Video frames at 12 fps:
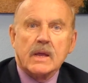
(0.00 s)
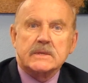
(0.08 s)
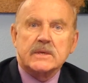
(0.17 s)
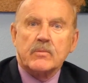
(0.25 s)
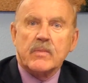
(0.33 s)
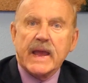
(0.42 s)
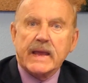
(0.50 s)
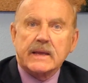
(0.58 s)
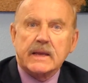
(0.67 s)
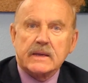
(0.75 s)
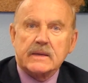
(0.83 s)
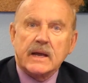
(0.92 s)
to make
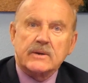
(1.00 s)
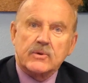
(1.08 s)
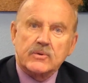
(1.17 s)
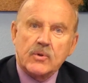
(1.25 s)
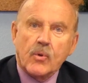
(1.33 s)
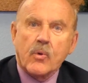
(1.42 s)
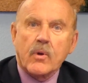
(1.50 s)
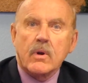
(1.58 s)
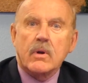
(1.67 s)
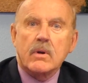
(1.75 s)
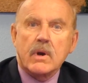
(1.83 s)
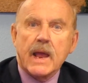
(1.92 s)
Dr.
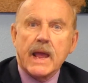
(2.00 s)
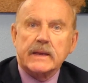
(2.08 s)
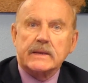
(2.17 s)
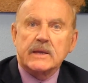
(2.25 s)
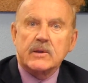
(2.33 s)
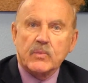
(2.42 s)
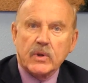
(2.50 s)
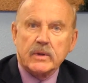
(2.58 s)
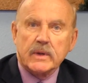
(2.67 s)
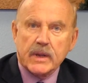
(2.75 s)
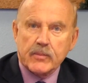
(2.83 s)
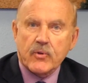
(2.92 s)
Dorr and the
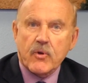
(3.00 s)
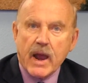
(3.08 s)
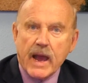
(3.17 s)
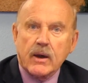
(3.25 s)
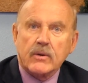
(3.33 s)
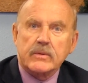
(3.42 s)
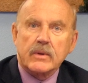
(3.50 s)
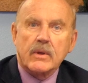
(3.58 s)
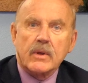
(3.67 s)
community proud